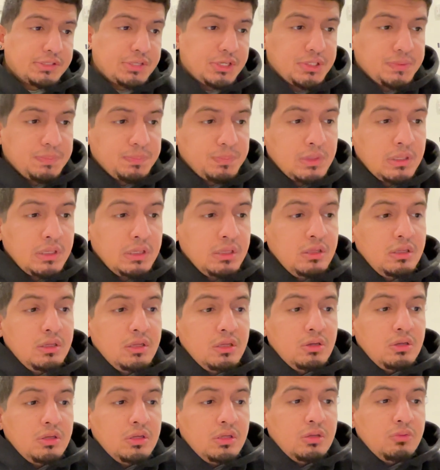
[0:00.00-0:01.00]
hit.
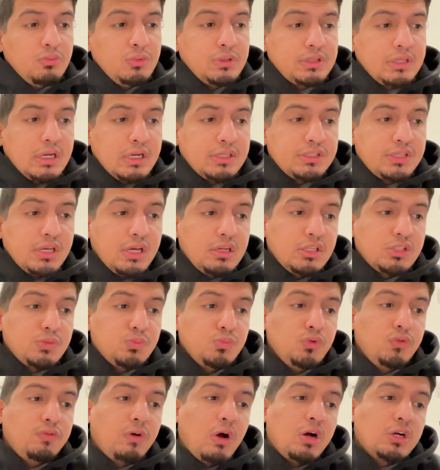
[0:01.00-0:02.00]
With that said, let's
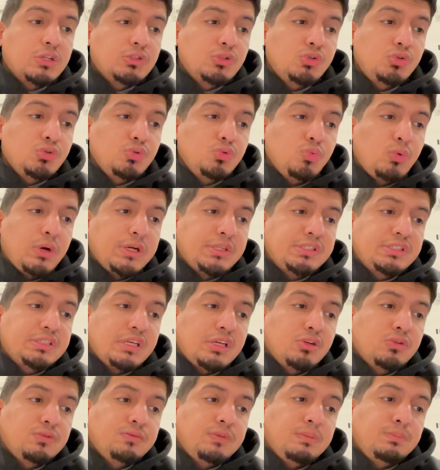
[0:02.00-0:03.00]
move on to Wednesday,
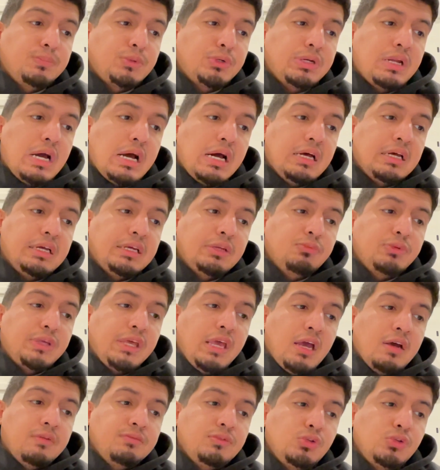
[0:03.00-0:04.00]
November 9. We have